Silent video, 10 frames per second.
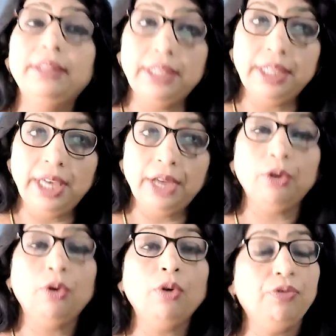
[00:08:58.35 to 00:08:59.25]

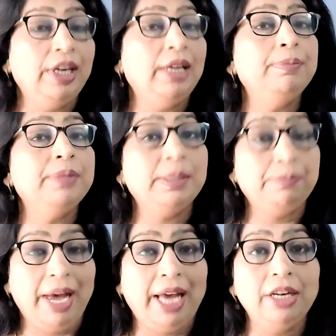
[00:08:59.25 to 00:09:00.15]
theater, film,
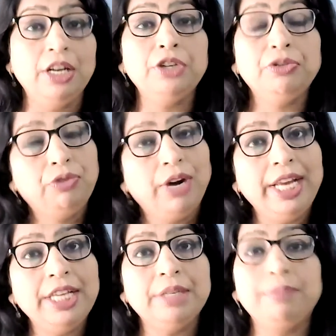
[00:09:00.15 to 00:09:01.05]
Spanish,
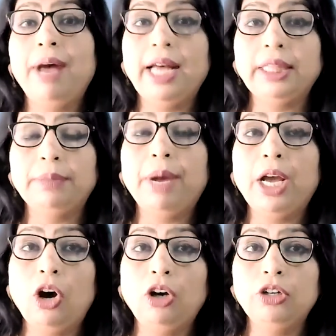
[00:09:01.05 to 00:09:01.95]
French, math,
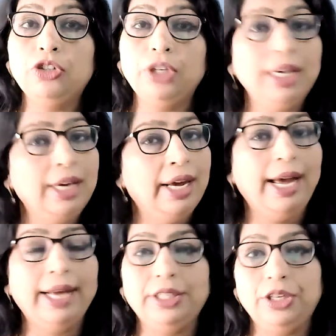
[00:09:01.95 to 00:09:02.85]
biology,
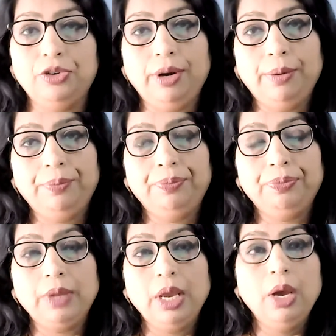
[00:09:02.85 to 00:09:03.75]
etc.,
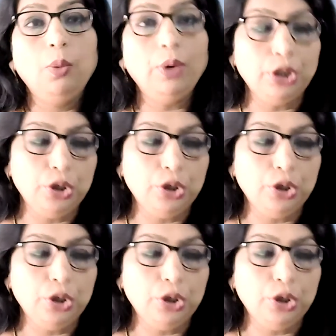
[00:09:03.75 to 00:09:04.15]
which